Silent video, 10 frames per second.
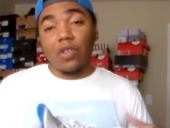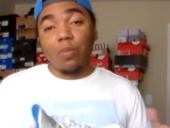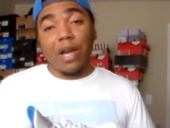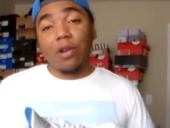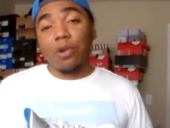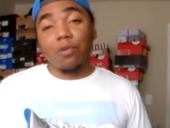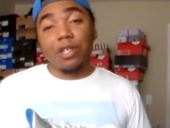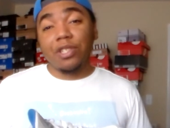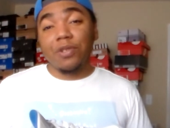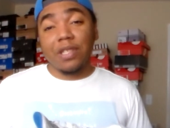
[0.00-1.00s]
no matter what,
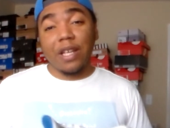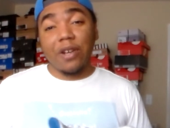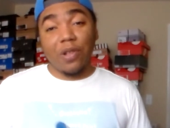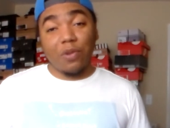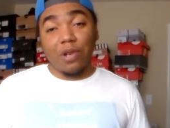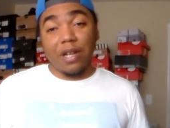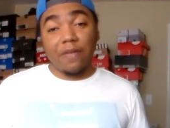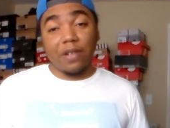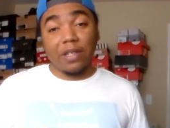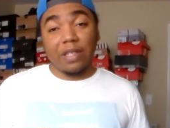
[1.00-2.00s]
what you sell or
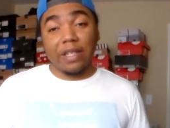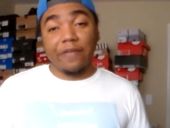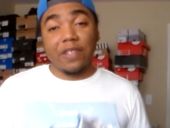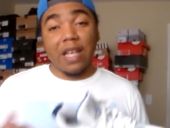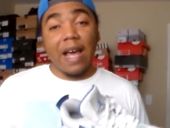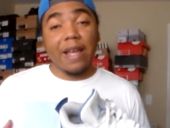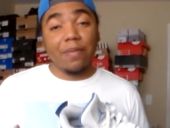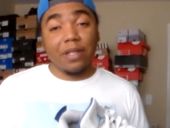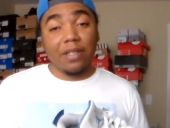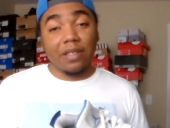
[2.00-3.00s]
whatever if it's
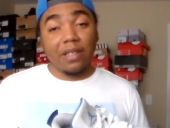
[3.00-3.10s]
hyped